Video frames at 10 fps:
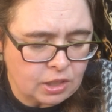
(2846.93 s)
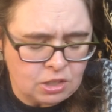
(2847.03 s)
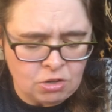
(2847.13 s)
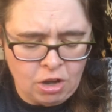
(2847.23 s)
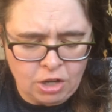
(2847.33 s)

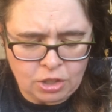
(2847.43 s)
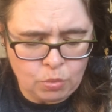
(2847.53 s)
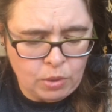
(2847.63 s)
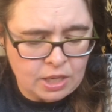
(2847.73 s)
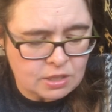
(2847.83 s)
"Not a
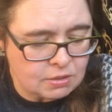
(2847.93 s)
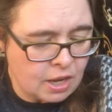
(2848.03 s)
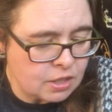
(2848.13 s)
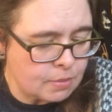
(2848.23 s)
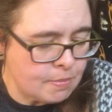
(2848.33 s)
whit,
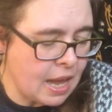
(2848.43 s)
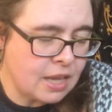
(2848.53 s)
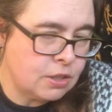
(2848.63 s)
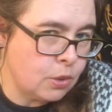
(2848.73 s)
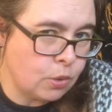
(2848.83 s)
neither
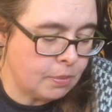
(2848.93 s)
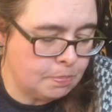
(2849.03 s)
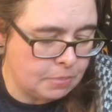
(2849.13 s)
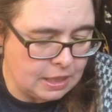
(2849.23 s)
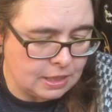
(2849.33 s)
man nor
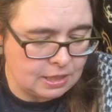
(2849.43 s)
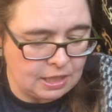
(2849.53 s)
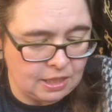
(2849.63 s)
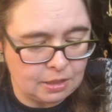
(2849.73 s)
beastie,"